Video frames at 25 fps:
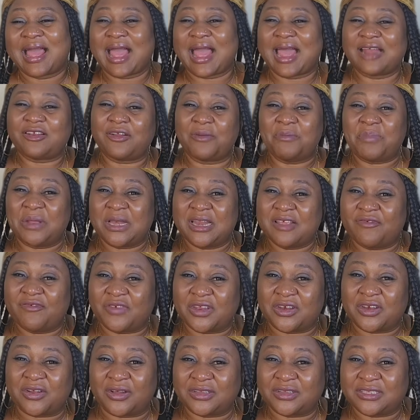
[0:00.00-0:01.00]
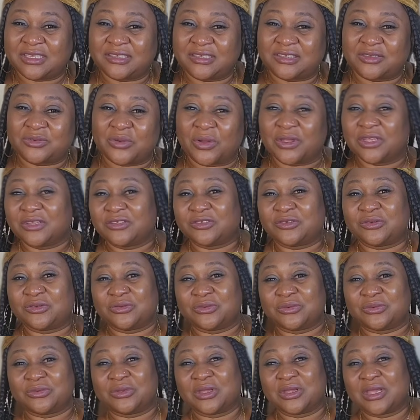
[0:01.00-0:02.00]
I don't believe in all this going
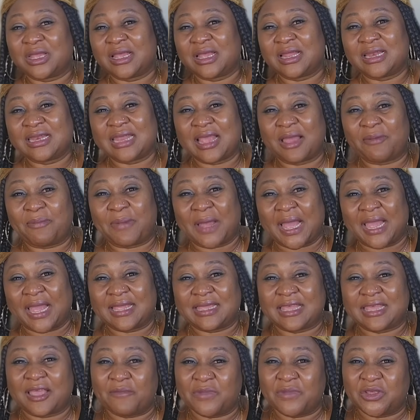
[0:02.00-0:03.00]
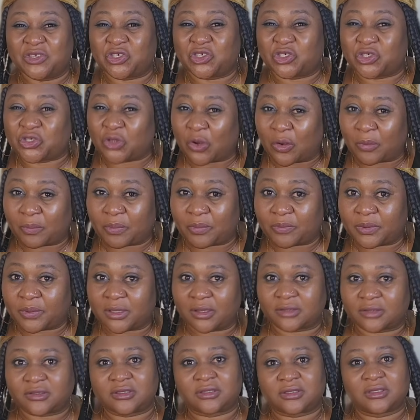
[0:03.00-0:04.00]
to nearby chemist shop
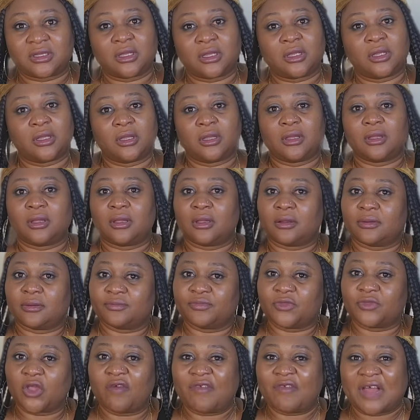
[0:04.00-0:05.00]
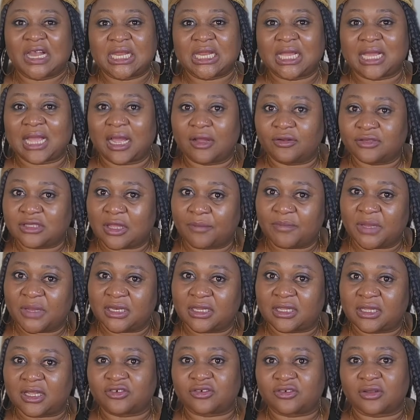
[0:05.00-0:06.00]
because over-the-counter
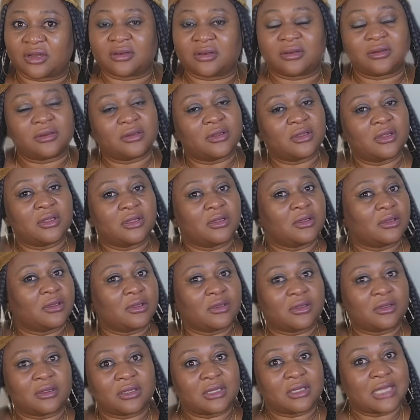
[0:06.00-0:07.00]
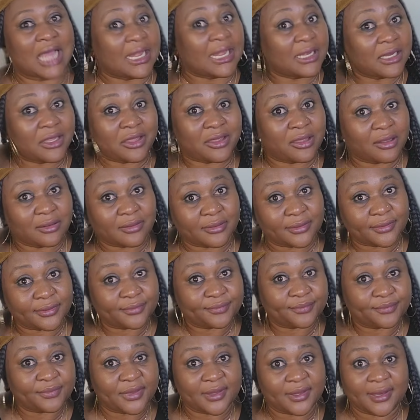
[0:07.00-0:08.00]
medication can
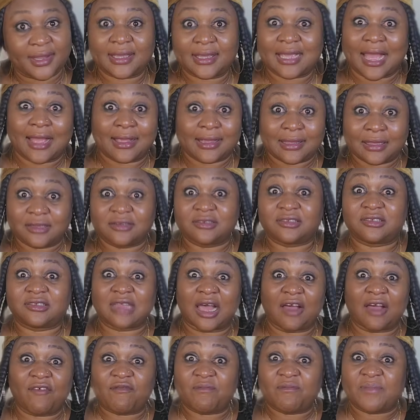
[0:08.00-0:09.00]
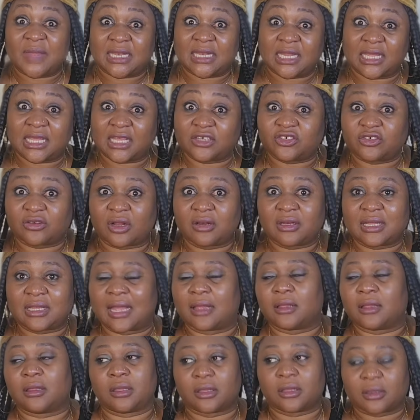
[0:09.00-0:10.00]
kill. It can kill. Self-medication
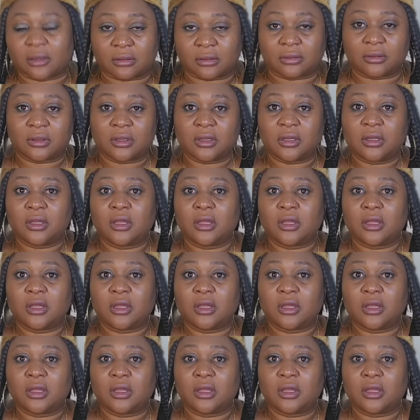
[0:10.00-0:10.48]
can kill.